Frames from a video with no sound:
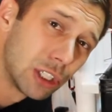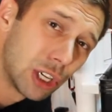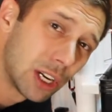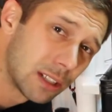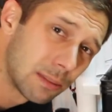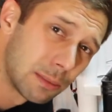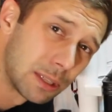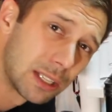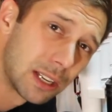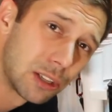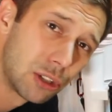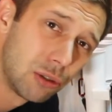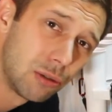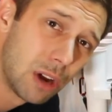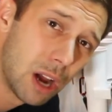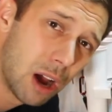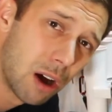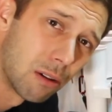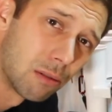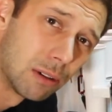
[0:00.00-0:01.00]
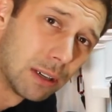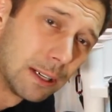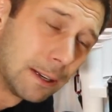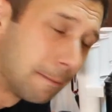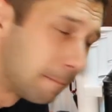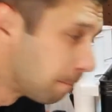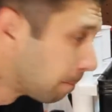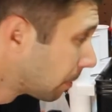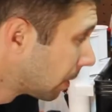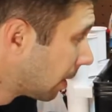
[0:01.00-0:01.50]
adjustments as you go.
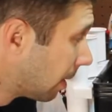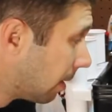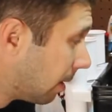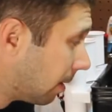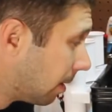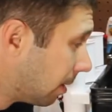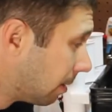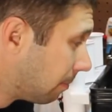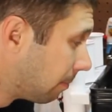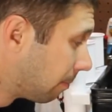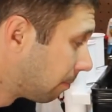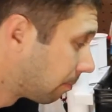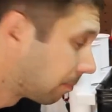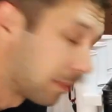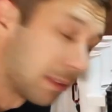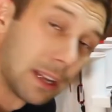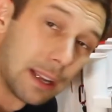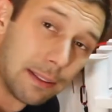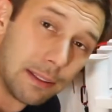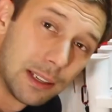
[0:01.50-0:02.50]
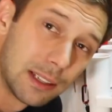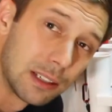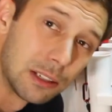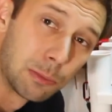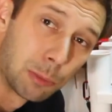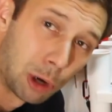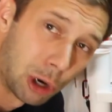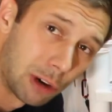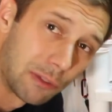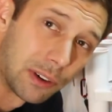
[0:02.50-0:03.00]
And this
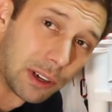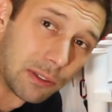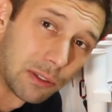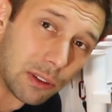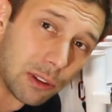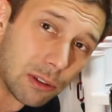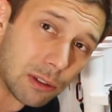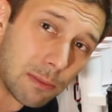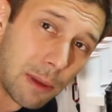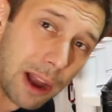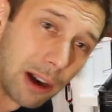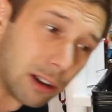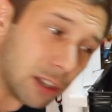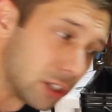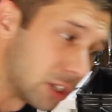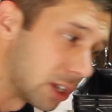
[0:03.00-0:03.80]
is perfect for those minor